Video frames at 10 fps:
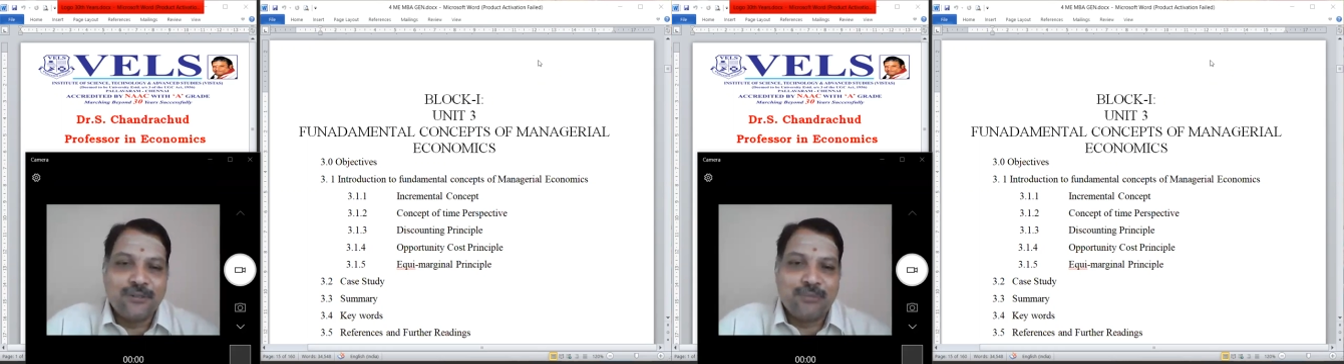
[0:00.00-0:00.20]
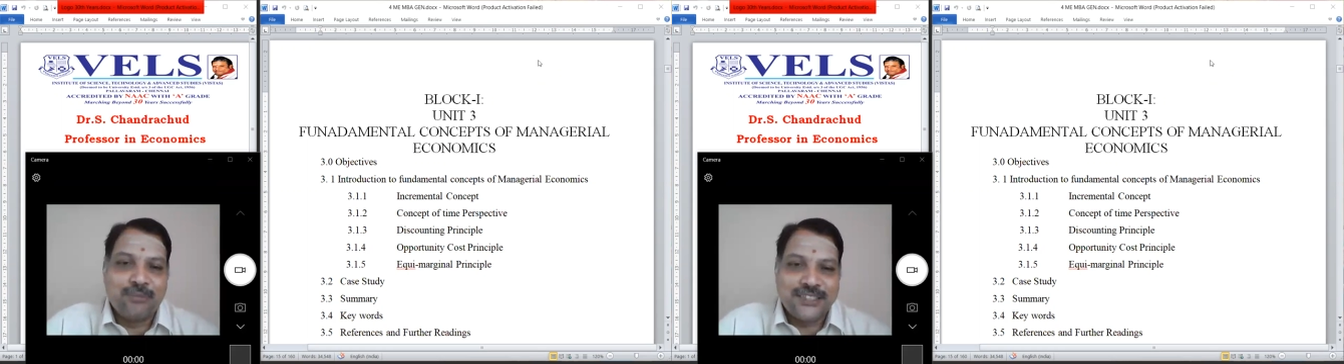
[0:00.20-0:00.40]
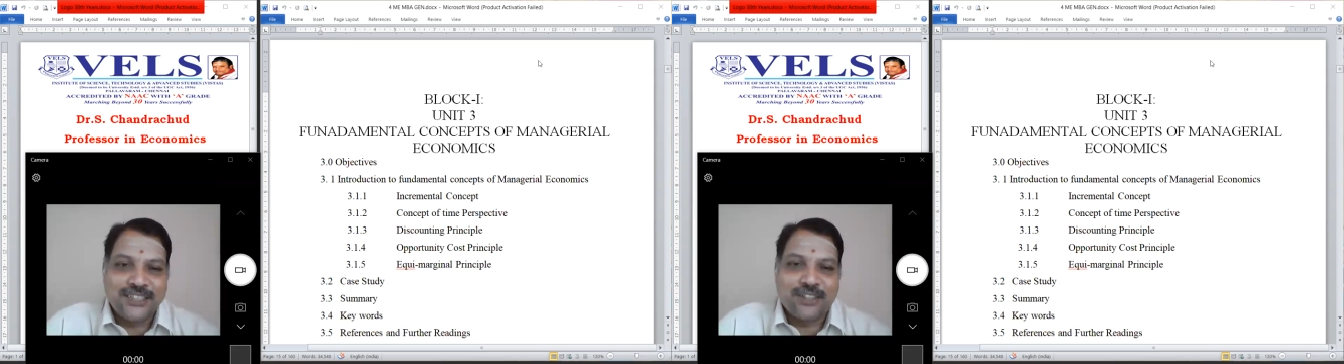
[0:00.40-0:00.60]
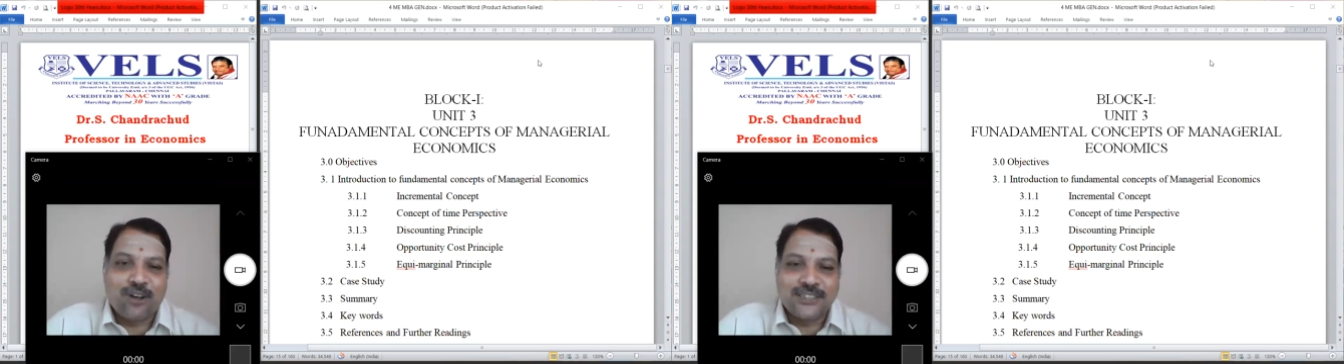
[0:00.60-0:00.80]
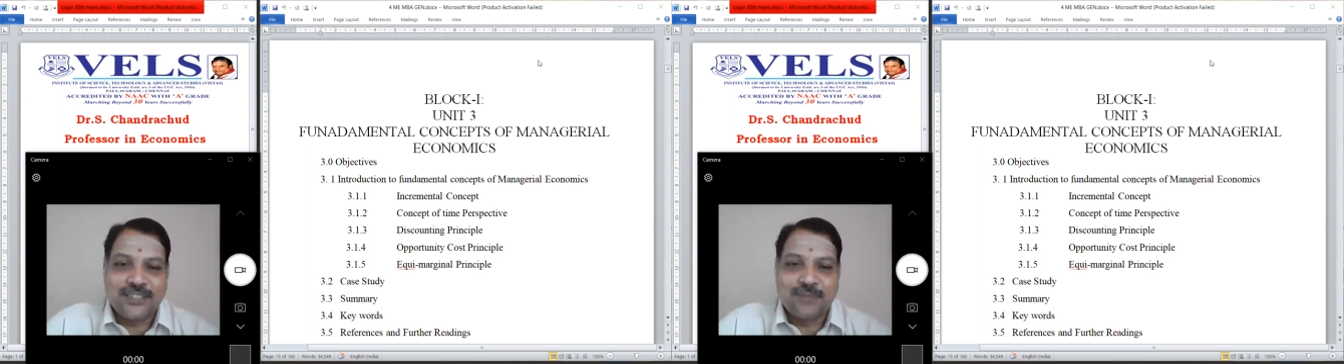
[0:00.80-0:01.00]
basic
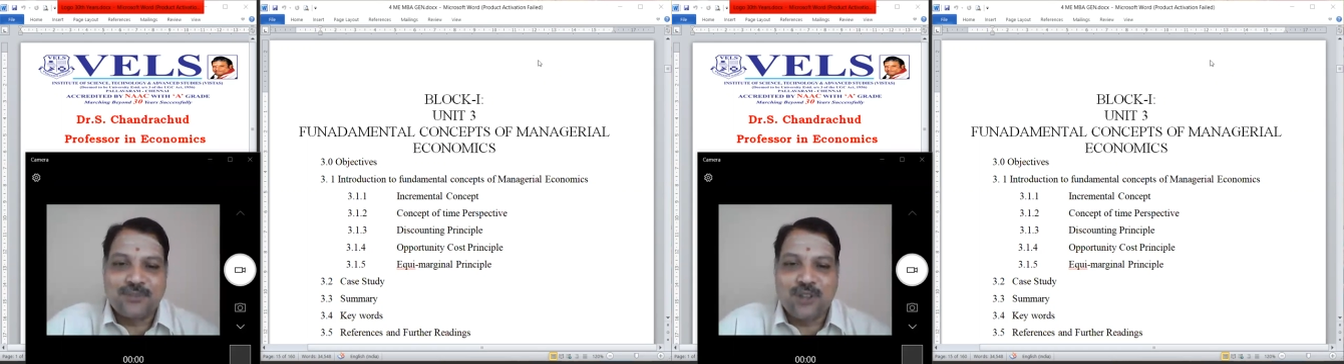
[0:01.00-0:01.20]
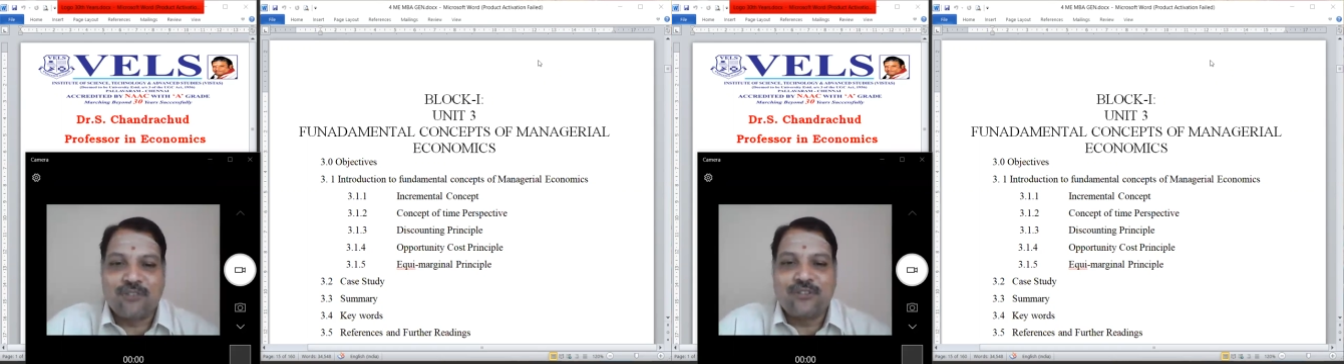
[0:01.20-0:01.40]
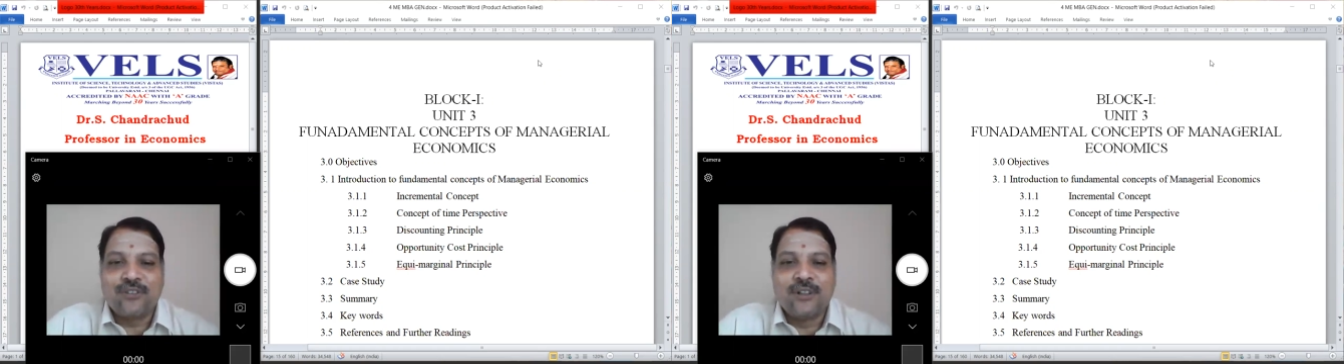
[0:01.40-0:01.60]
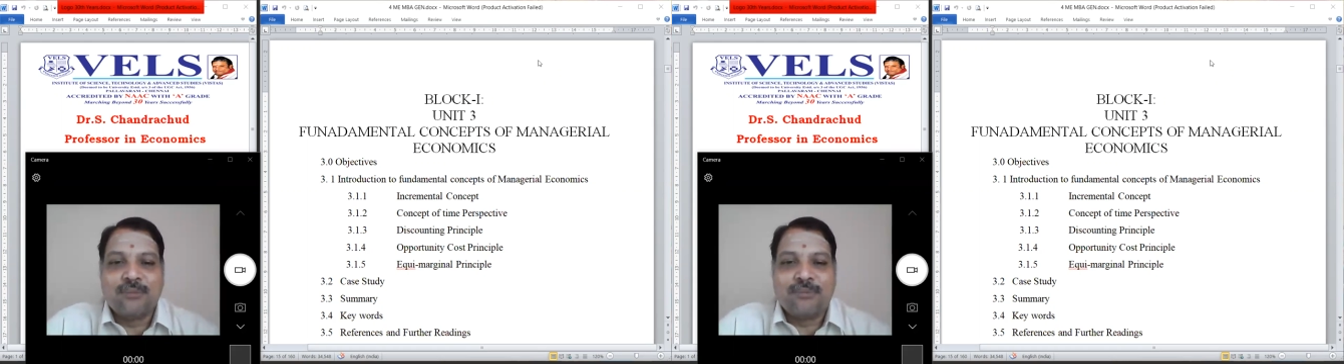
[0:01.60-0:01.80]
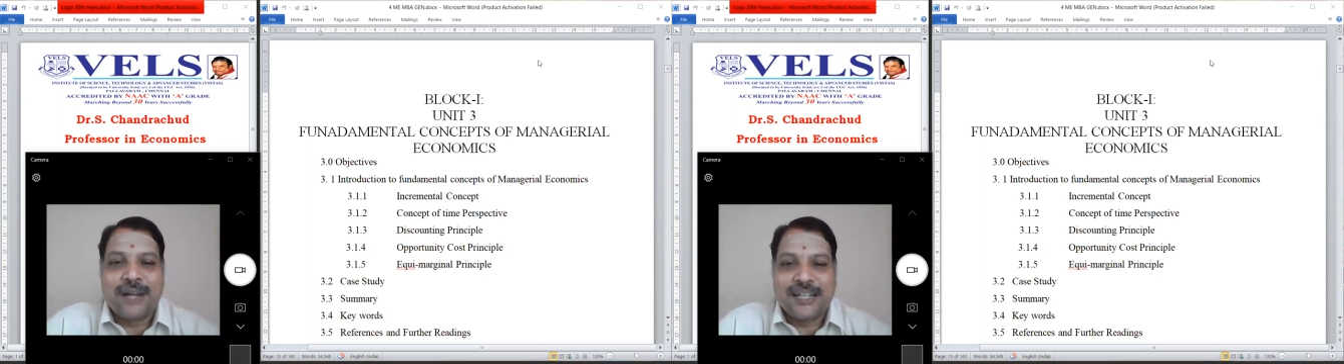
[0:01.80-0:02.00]
concepts of
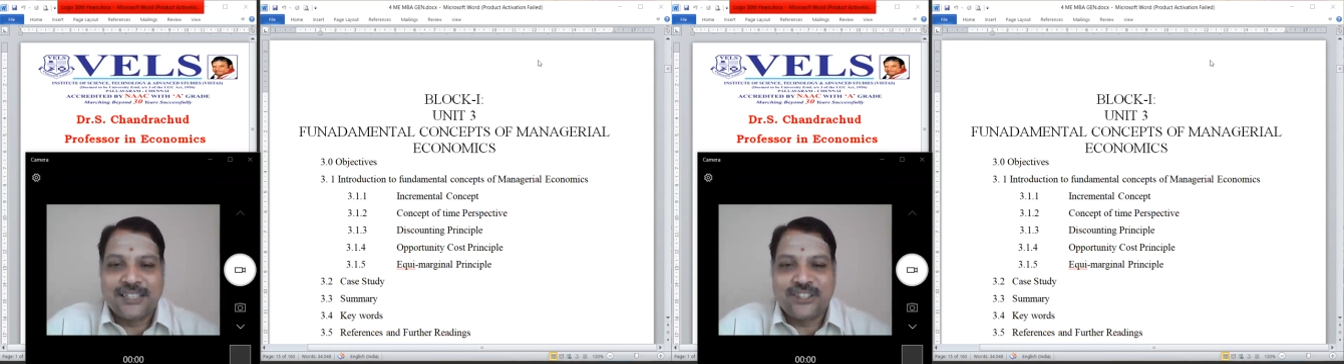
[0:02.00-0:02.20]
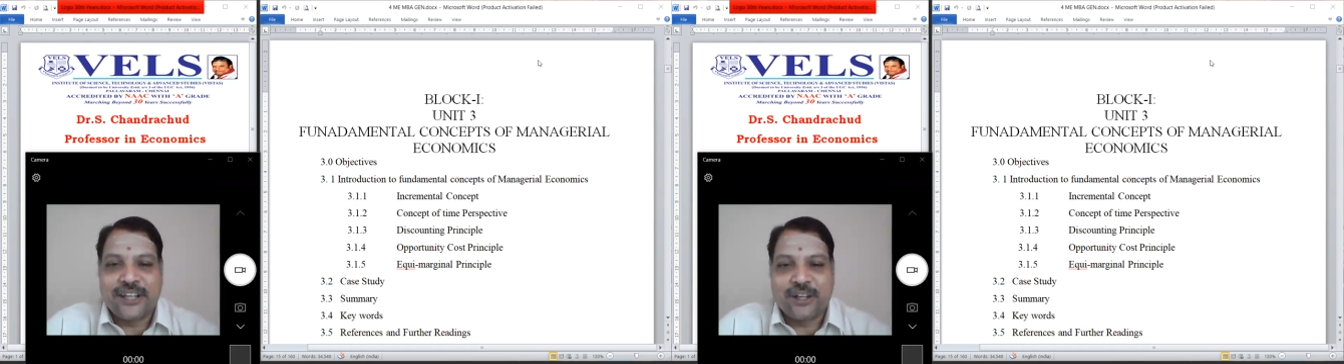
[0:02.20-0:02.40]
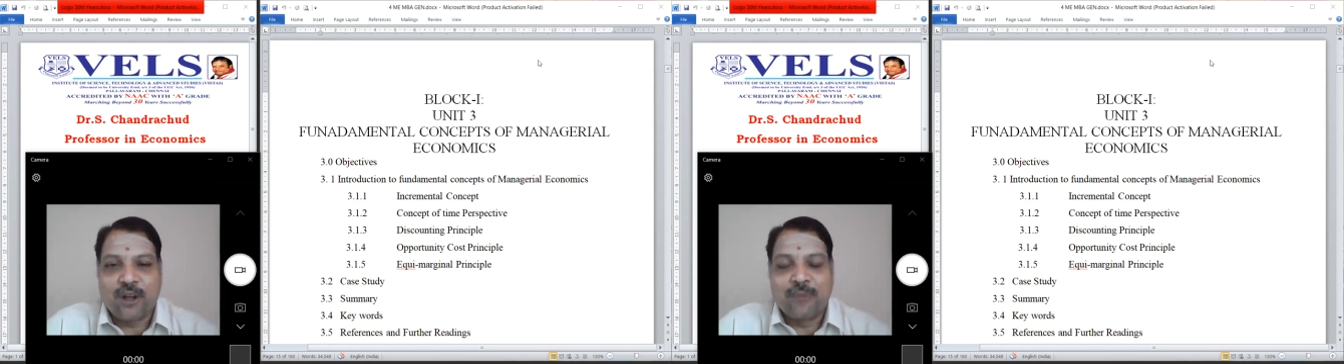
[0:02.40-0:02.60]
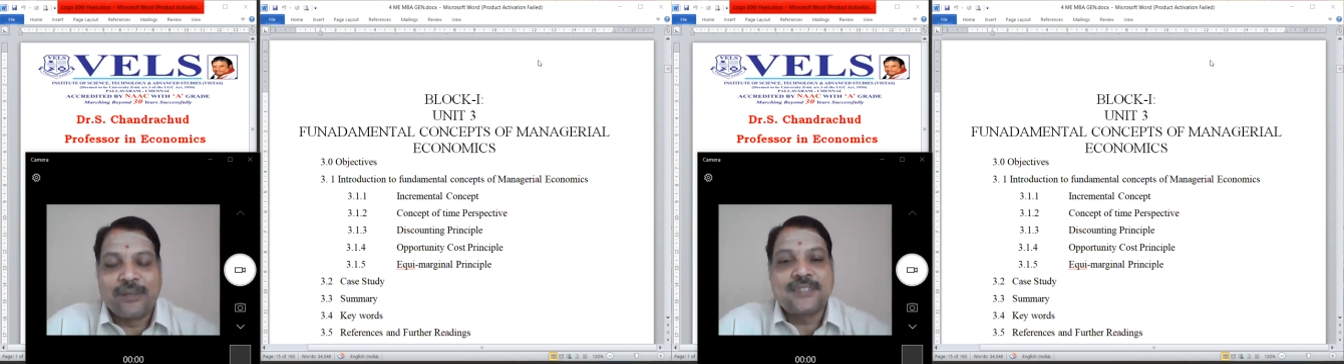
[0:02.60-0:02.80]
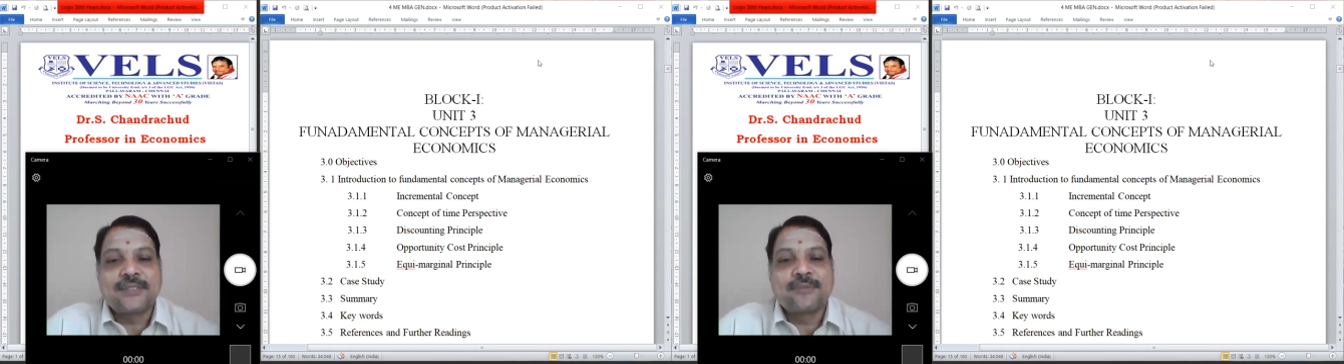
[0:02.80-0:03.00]
managerial
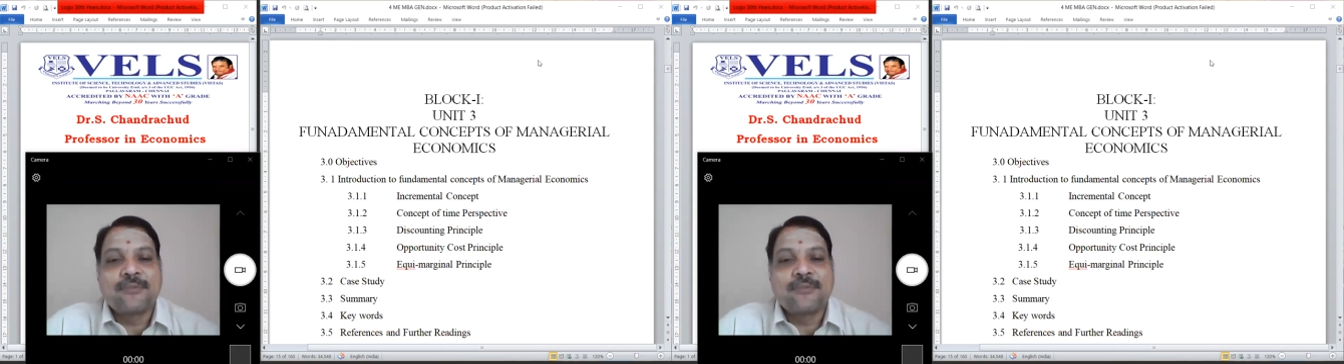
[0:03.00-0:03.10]
economics.